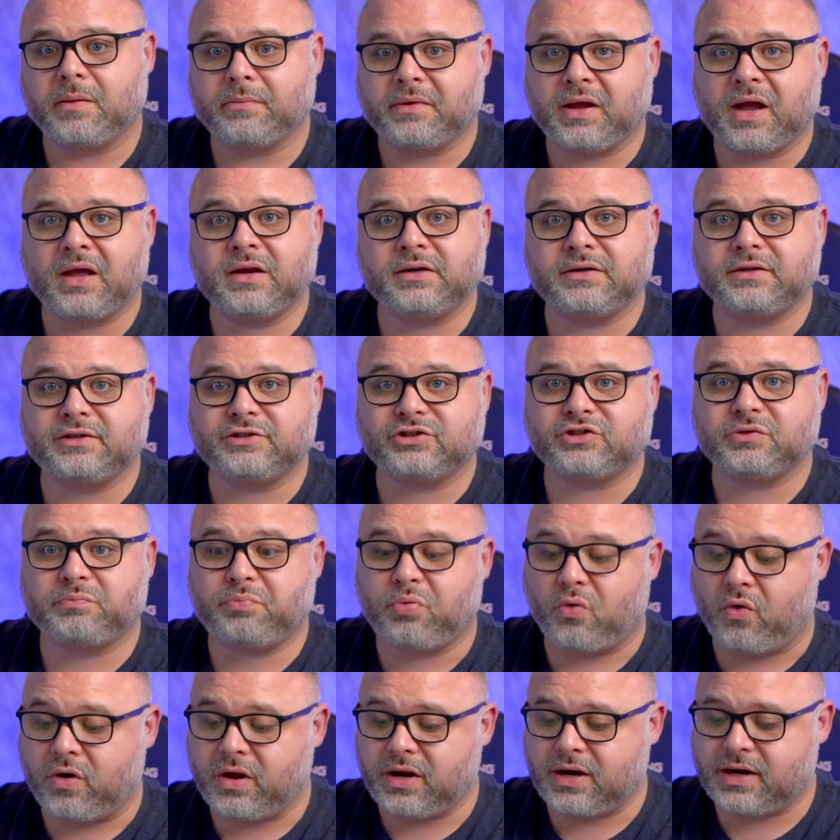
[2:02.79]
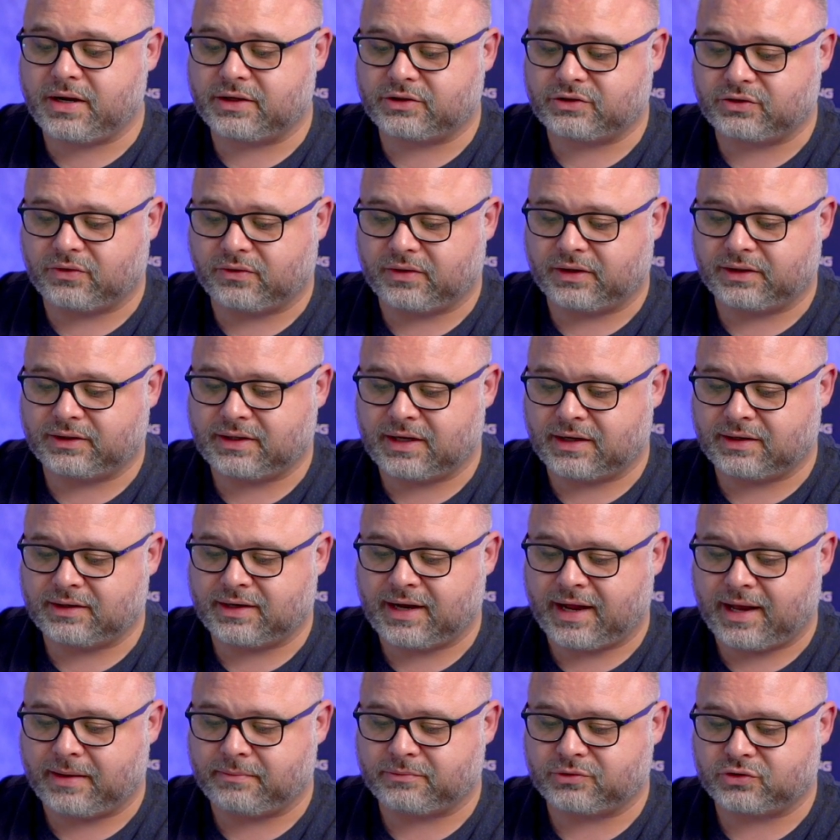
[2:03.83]
kind of disappointed it's only 10
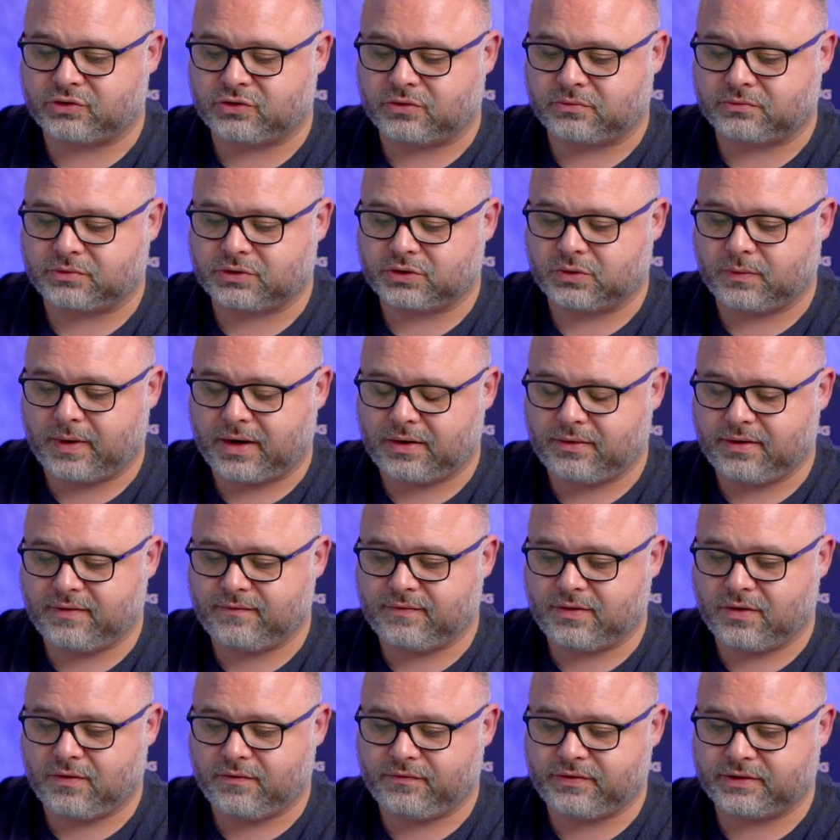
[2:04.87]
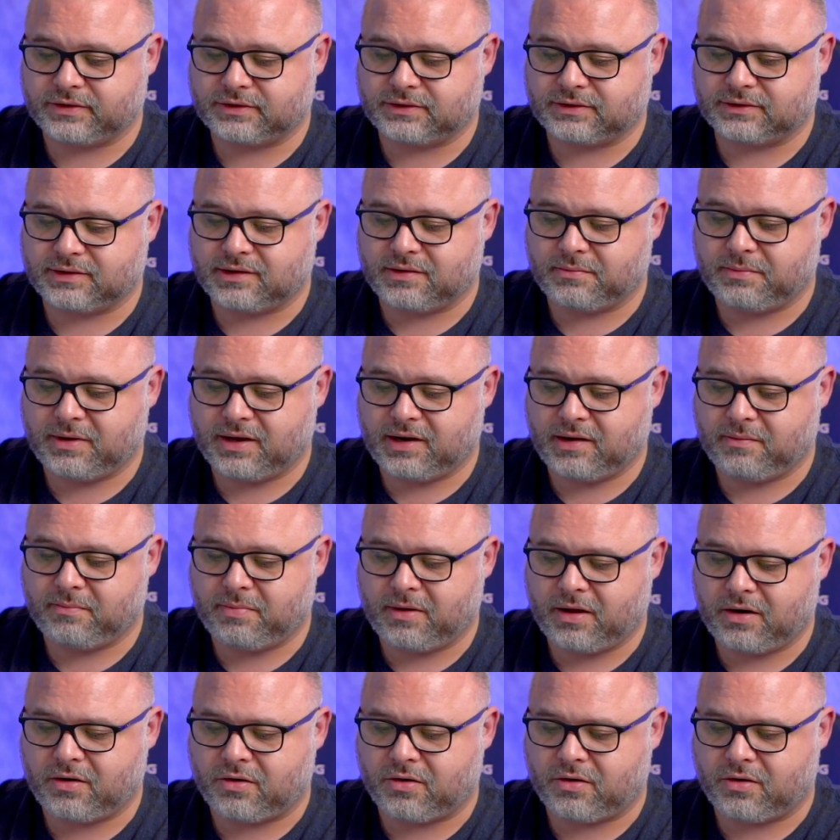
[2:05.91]
times zoom, so I don't even know if this is going to be any better.